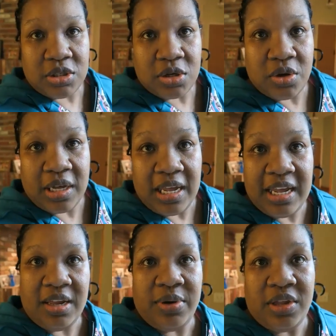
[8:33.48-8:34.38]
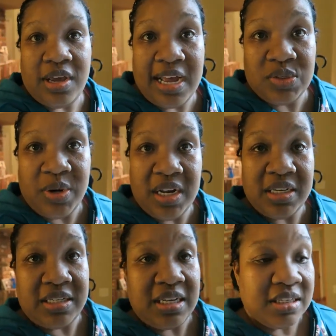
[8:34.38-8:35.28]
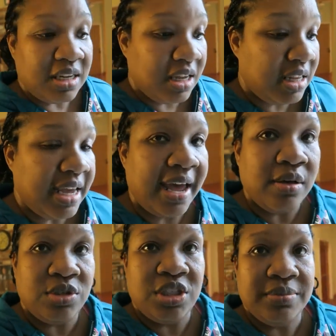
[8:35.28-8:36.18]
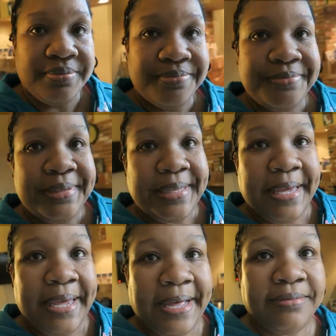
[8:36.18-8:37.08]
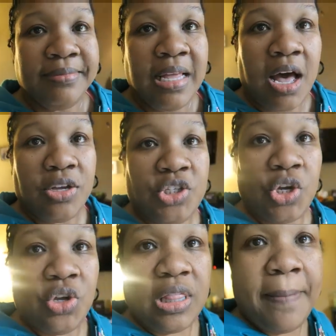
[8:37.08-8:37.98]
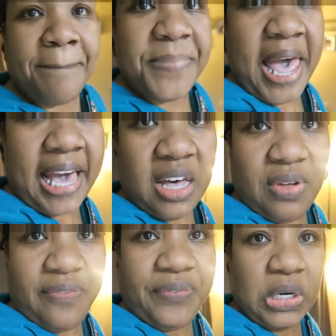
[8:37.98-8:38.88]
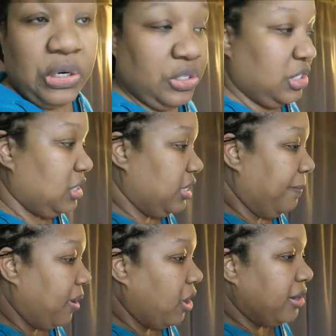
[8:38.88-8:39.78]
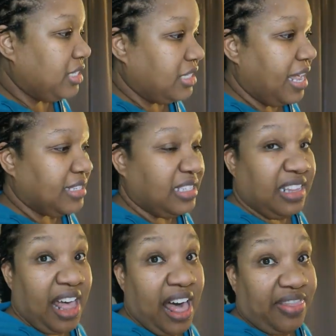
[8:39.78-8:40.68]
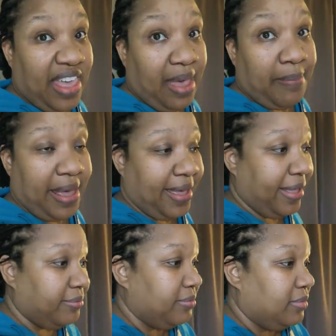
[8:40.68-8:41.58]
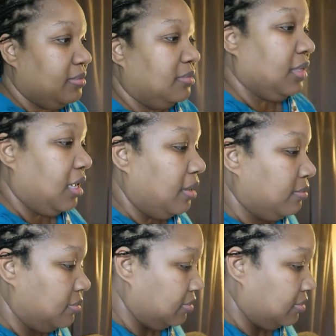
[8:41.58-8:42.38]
so okay anyway you guys ready to see this ugly couch yeah, yeah. So. I'll show you the back of it first the parts that's not that bad okay